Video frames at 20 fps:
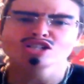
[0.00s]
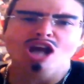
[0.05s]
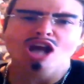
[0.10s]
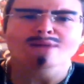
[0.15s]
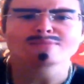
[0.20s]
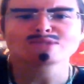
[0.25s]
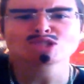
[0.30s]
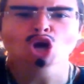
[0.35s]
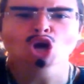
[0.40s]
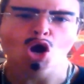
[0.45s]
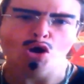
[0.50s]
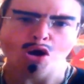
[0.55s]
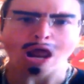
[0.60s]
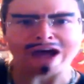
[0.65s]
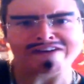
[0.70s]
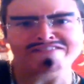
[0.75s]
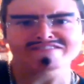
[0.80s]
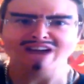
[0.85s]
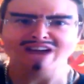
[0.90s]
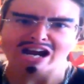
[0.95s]
But it was
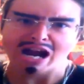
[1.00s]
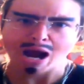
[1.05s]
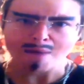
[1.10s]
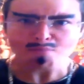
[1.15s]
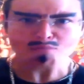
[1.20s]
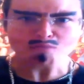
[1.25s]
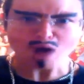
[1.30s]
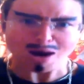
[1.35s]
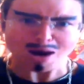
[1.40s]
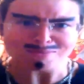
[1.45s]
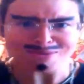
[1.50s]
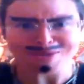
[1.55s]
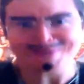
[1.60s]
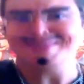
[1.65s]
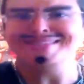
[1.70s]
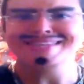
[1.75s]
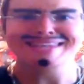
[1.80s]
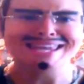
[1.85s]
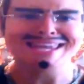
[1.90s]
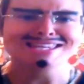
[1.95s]
fucking fantastic for
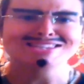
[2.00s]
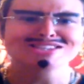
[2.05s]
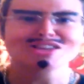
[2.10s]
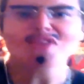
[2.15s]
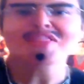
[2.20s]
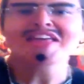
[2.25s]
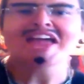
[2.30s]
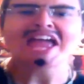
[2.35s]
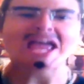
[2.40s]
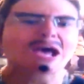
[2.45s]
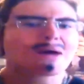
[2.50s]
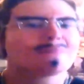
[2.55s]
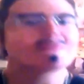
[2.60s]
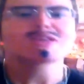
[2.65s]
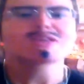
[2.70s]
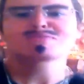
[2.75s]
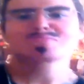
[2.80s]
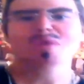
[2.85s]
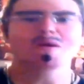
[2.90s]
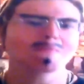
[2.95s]
what you were doing.
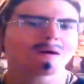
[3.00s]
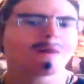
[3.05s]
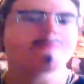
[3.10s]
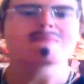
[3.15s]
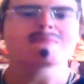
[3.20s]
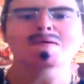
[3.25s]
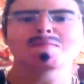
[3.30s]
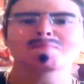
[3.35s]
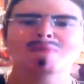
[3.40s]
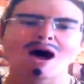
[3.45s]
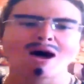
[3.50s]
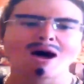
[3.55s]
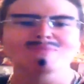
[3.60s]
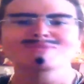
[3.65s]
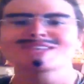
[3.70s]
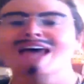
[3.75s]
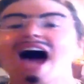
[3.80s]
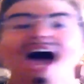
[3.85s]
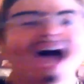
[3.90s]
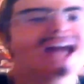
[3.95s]
We
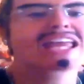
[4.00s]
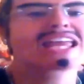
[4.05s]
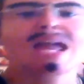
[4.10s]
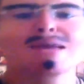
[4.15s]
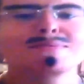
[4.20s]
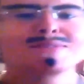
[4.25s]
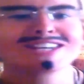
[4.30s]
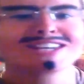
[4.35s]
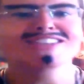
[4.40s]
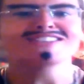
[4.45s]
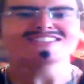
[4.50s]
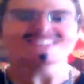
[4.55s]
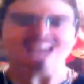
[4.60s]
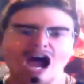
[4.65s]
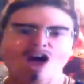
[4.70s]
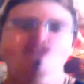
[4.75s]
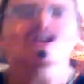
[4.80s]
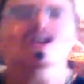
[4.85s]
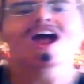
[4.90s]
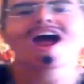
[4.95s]
all know the character
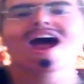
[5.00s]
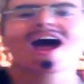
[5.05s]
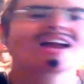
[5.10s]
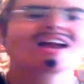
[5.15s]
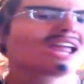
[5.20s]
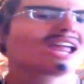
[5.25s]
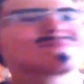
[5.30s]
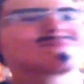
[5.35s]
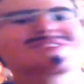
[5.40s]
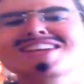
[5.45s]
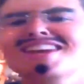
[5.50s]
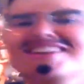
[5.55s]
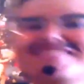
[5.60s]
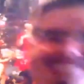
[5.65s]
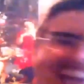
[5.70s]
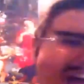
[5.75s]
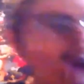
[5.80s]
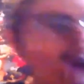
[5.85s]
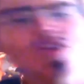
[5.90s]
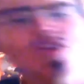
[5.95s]
that you portrayed. We've
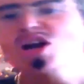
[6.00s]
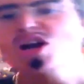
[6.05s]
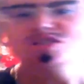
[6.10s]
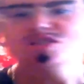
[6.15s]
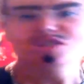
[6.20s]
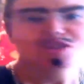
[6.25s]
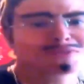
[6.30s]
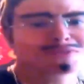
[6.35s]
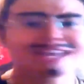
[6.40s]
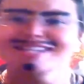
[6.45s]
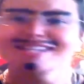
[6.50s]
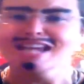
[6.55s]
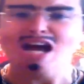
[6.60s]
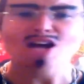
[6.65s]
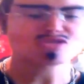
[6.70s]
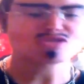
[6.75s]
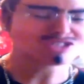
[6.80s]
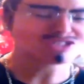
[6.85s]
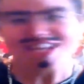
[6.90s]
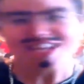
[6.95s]
all seen this guy
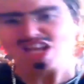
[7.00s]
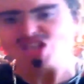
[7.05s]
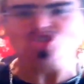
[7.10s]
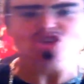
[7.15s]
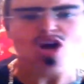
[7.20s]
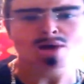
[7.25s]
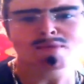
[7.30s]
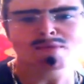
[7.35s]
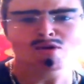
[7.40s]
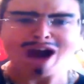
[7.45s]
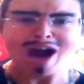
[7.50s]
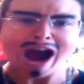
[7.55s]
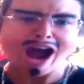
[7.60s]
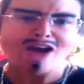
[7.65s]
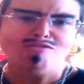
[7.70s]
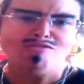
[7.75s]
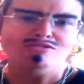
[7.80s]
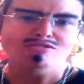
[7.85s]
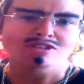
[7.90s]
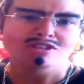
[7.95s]
at a party. We've
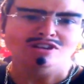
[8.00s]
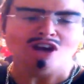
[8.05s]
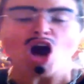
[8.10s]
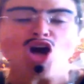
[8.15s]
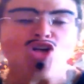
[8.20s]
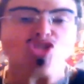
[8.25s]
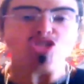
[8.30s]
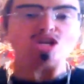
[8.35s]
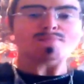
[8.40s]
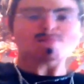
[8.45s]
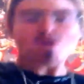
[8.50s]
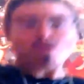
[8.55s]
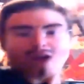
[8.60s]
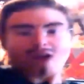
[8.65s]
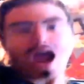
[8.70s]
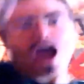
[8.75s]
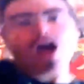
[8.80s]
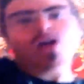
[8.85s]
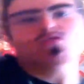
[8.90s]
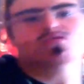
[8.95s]
all seen this guy at a
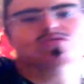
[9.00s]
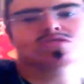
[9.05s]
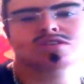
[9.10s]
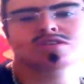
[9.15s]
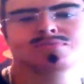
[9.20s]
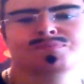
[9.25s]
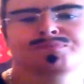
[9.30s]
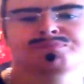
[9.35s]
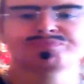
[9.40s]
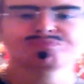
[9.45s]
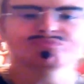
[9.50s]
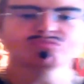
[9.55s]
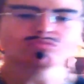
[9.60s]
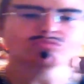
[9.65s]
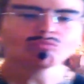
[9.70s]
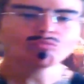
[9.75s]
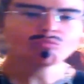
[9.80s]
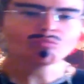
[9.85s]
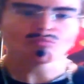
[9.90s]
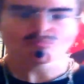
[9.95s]
club. We
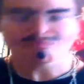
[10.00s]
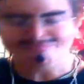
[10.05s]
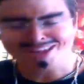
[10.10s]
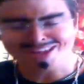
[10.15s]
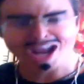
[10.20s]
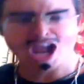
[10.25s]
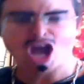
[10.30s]
know him.